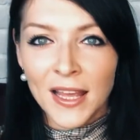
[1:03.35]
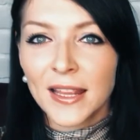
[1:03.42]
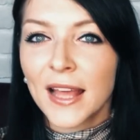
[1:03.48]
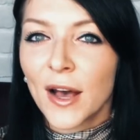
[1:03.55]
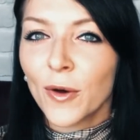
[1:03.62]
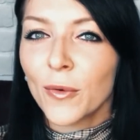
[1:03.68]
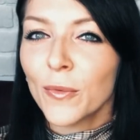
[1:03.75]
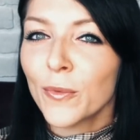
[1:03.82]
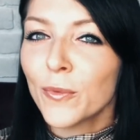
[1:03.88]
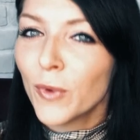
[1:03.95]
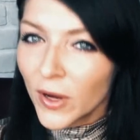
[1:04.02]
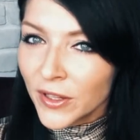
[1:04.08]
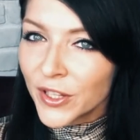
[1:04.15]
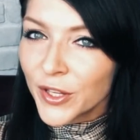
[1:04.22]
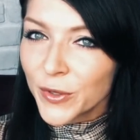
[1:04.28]
Now,
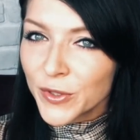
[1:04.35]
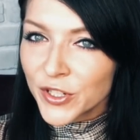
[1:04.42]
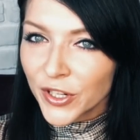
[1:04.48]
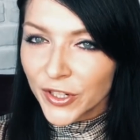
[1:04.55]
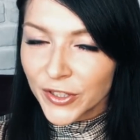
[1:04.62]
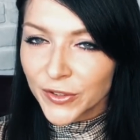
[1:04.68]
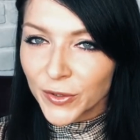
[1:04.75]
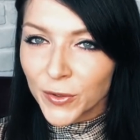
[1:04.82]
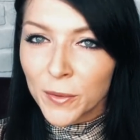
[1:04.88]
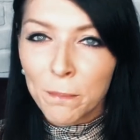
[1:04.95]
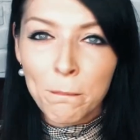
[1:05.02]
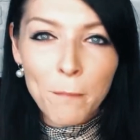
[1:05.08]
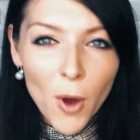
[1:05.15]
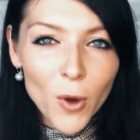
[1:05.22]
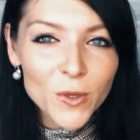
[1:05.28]
one huge hurdle
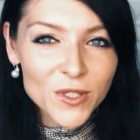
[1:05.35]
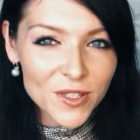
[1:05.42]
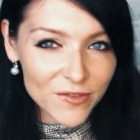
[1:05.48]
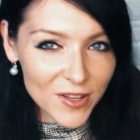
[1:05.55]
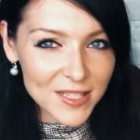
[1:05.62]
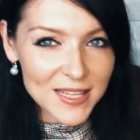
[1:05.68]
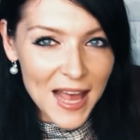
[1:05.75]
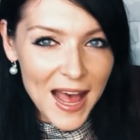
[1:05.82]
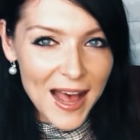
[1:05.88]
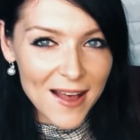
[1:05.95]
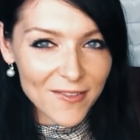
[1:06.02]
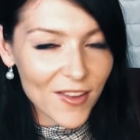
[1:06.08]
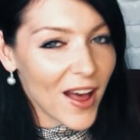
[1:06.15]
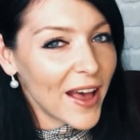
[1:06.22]
most of us have